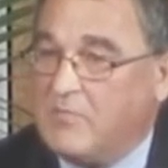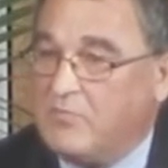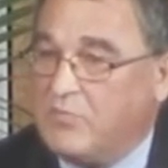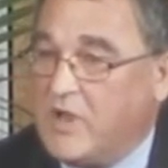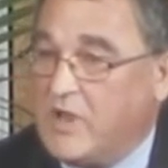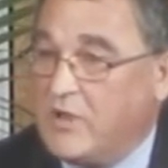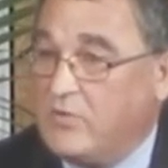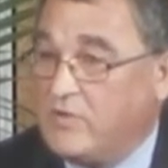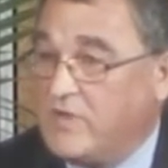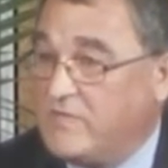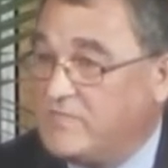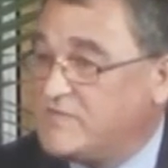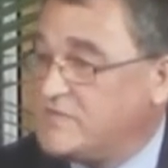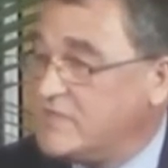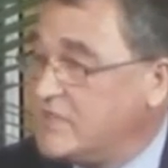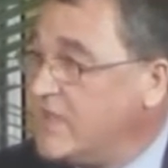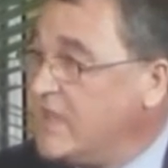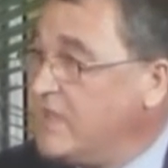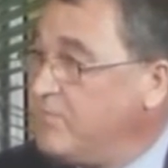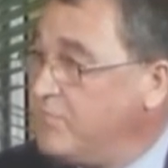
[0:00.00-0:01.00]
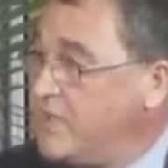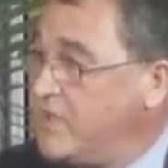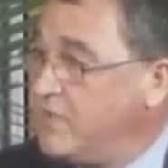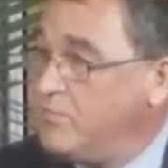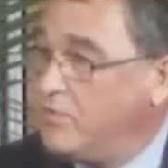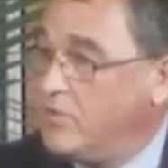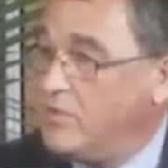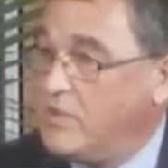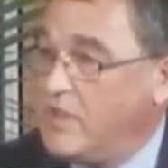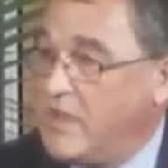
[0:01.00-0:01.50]
programs to keep
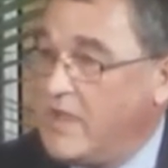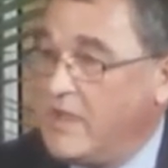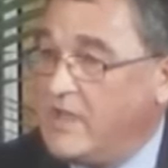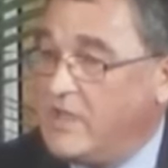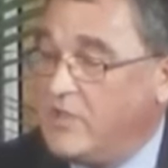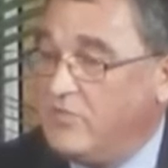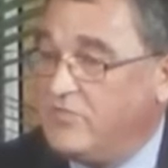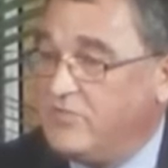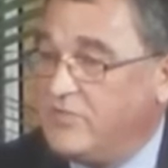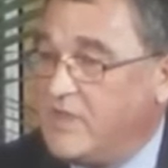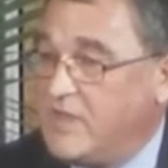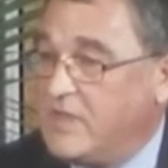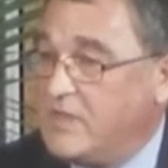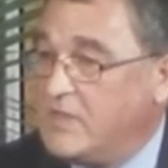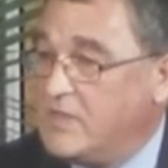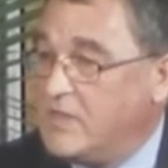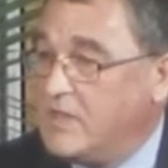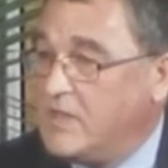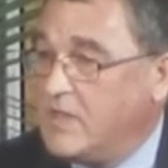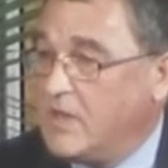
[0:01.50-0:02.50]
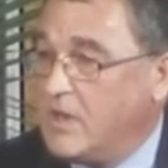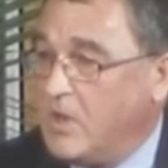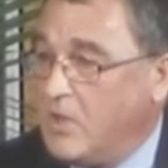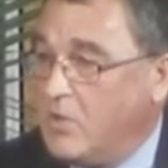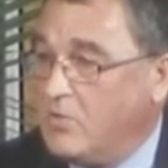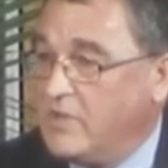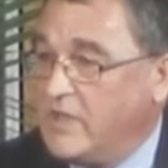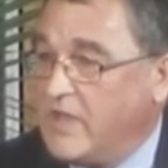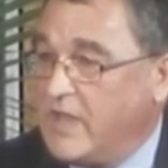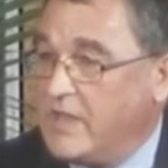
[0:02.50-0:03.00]
people healthier
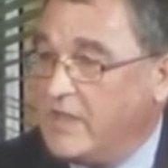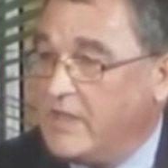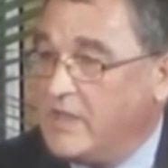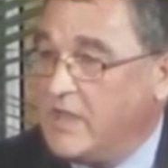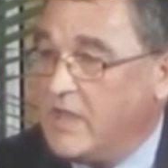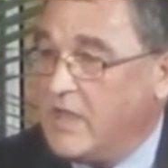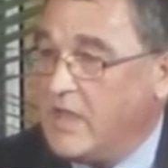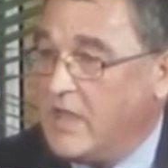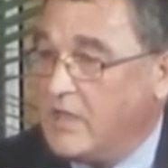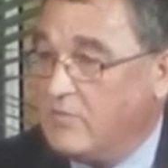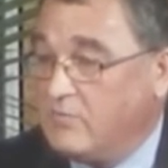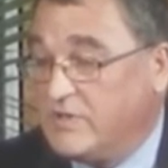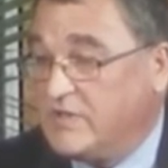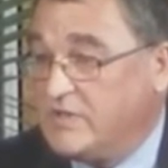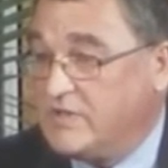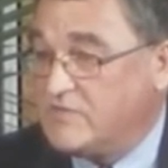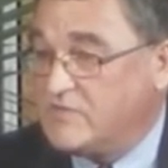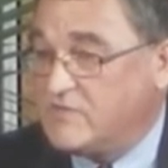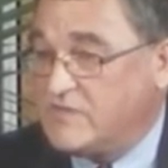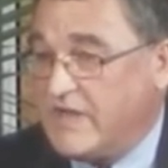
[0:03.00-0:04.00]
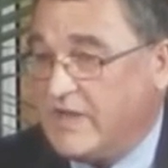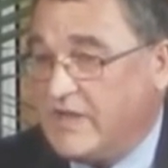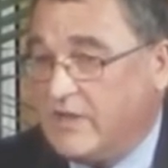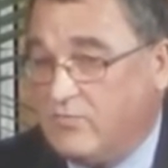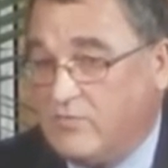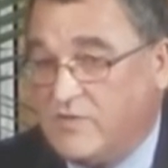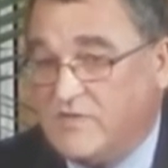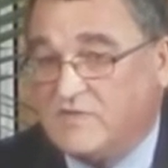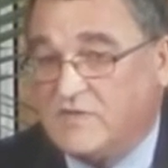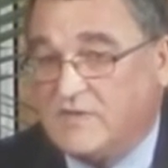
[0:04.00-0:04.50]
longer. We did a study
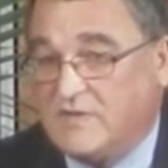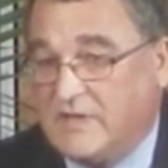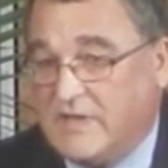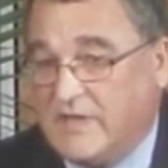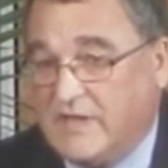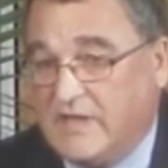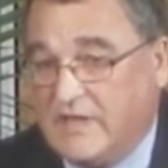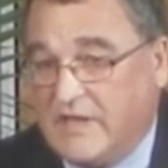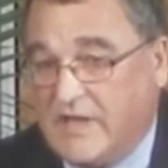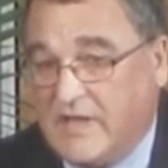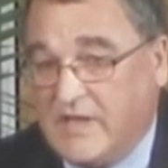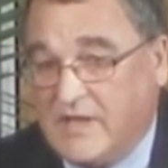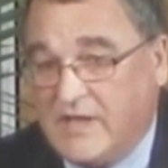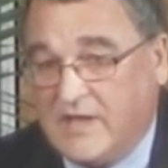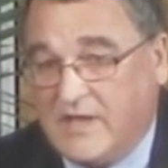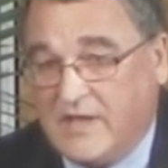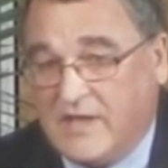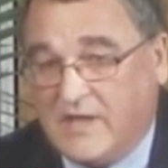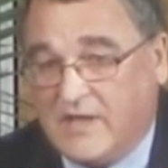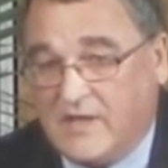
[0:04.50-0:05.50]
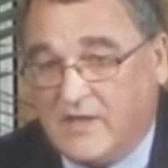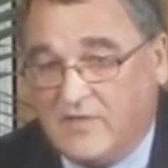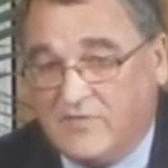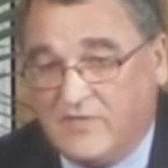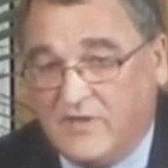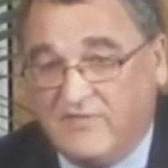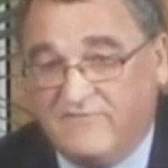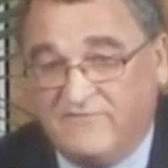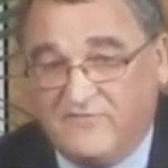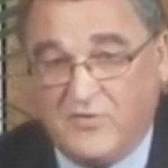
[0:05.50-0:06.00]
recently, I
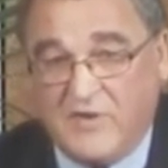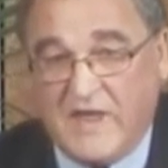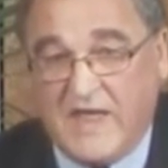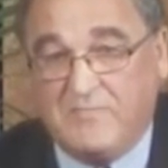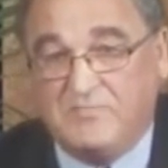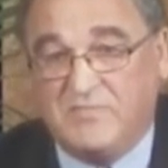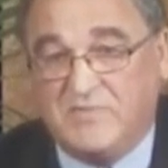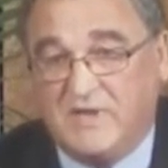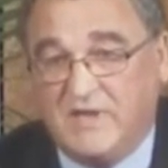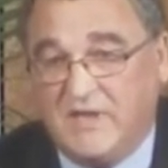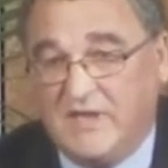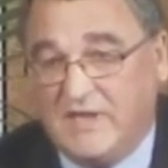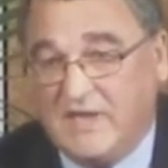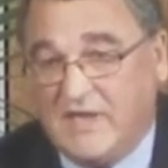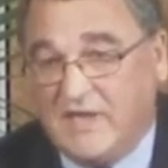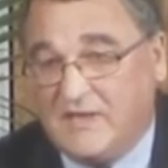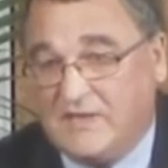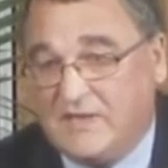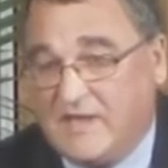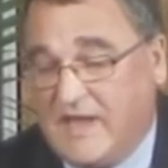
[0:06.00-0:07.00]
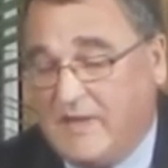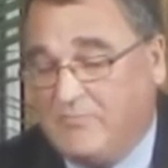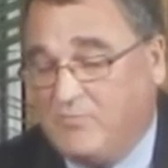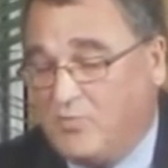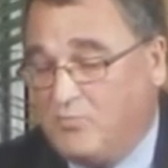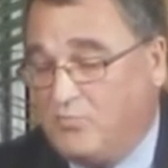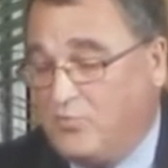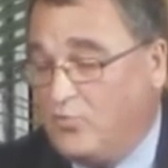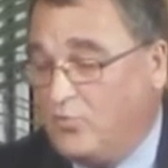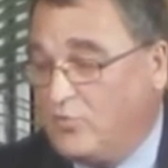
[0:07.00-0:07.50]
think a very aptly named
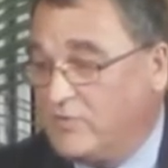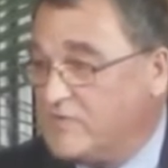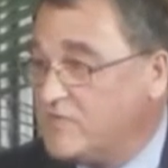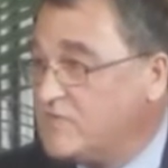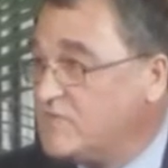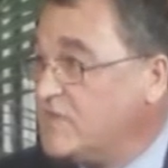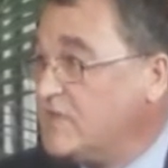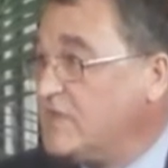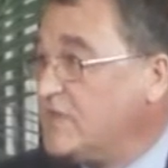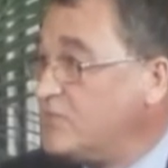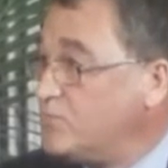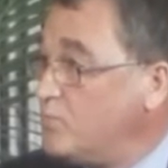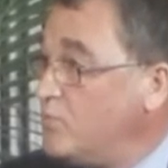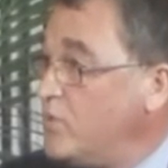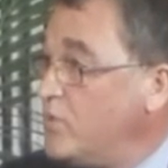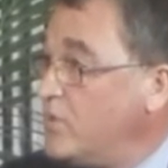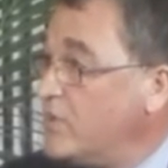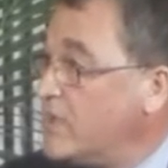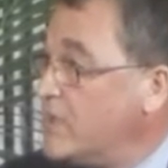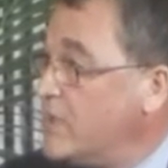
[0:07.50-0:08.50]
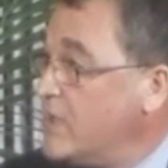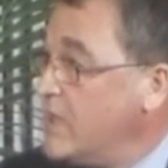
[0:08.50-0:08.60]
report, Sick at Work,